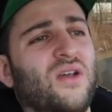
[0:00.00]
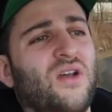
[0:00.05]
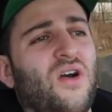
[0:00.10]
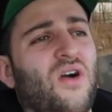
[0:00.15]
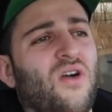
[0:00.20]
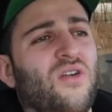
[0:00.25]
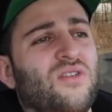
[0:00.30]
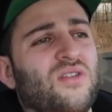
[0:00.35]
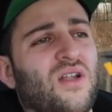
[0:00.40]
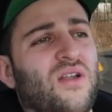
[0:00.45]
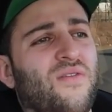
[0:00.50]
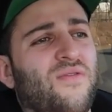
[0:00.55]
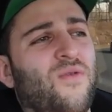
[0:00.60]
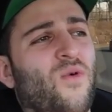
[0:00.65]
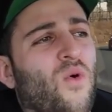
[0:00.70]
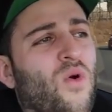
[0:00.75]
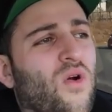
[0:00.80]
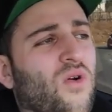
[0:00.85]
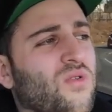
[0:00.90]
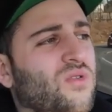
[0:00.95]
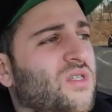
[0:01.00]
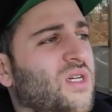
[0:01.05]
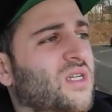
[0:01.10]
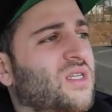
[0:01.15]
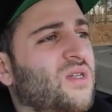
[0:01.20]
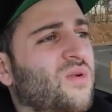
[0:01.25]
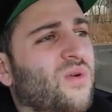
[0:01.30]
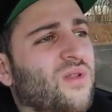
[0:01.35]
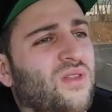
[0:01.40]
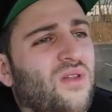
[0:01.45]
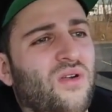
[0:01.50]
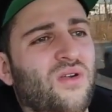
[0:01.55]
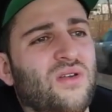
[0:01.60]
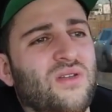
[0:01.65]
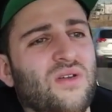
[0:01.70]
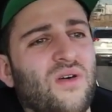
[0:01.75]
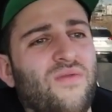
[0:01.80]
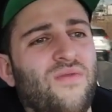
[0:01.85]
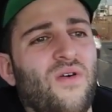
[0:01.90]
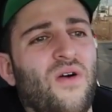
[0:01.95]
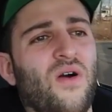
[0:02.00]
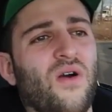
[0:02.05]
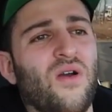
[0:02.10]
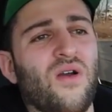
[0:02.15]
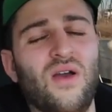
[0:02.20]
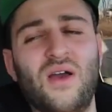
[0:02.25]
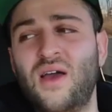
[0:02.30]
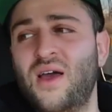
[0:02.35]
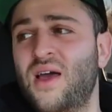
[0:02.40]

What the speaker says: Car's on a 4.0 60-130 so far.